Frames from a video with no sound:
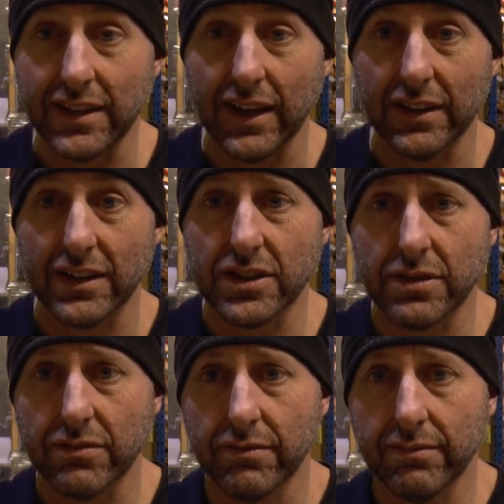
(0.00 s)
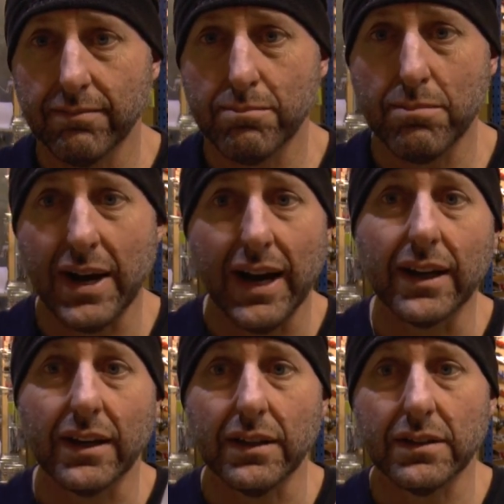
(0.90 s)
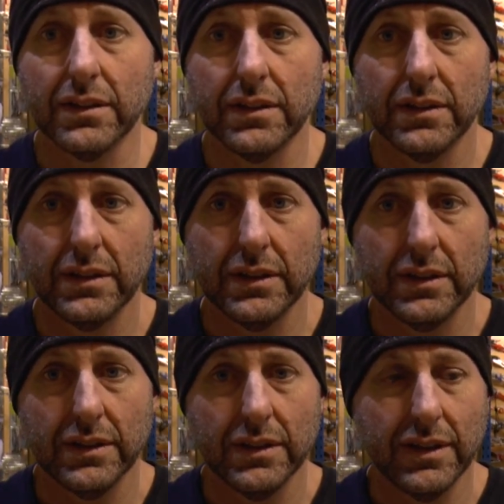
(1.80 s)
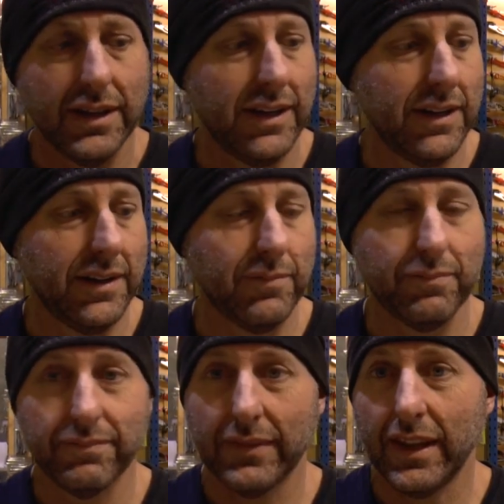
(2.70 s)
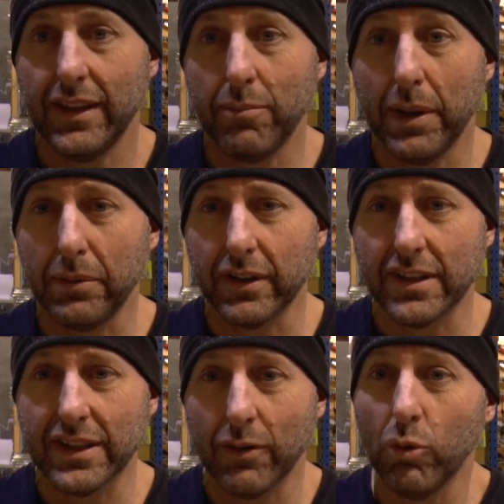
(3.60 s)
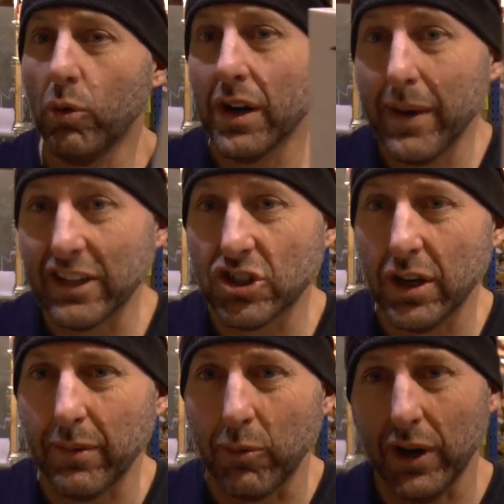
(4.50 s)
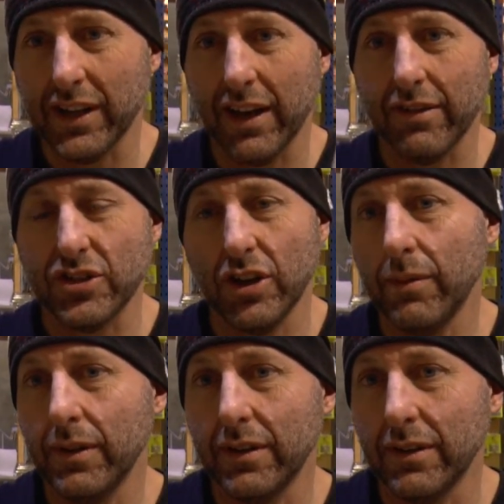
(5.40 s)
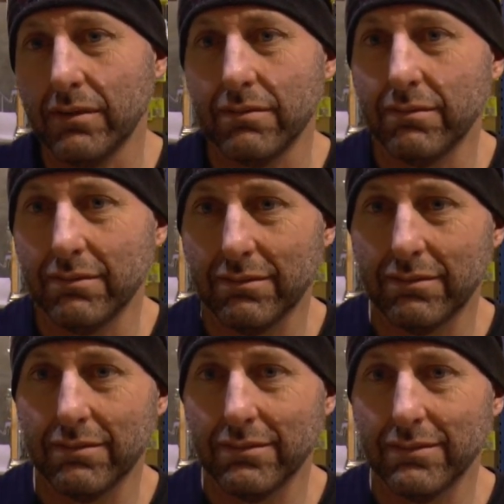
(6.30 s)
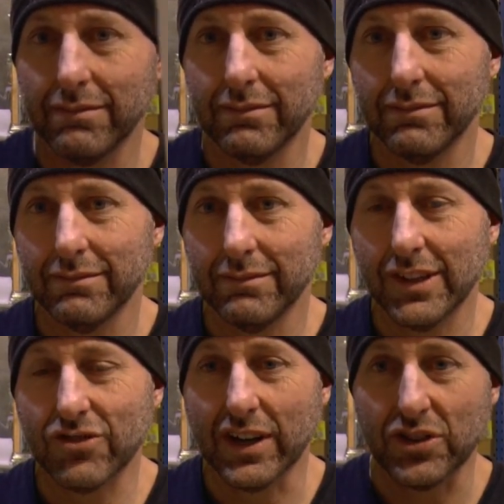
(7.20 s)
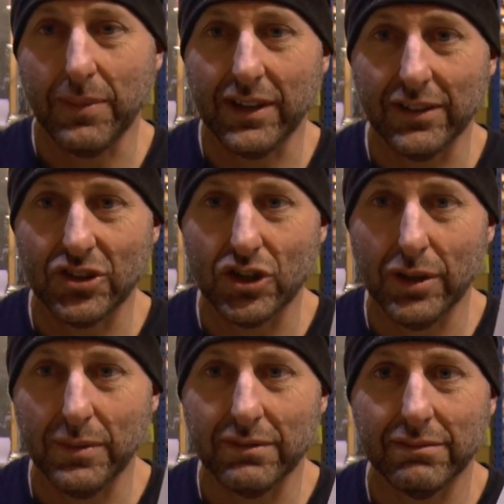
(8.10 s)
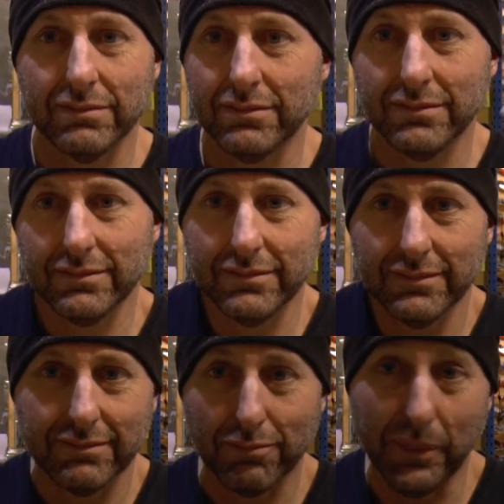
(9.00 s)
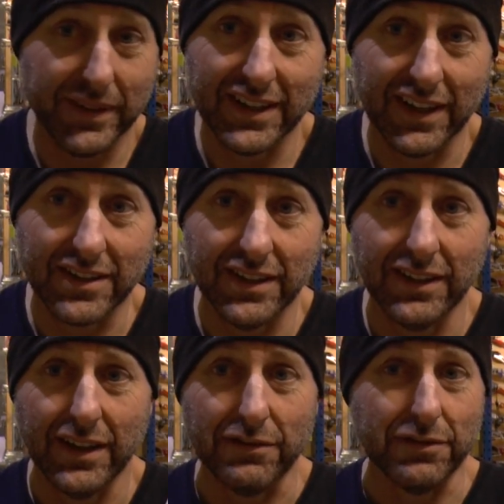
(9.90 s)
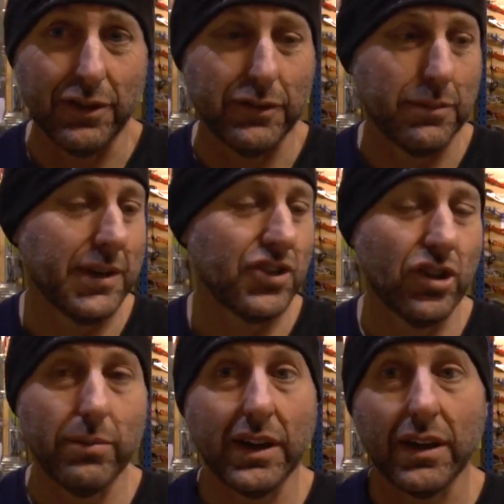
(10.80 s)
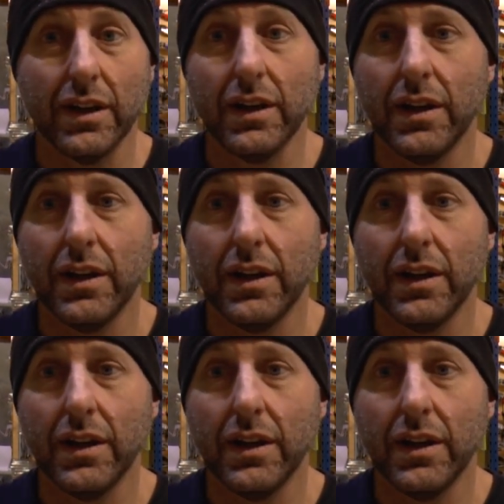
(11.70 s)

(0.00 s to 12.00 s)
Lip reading: the English market. And then people are going to say, well, what about German? Why don't you have a German instruction manual in German? Probably because I don't sell enough of them in Germany.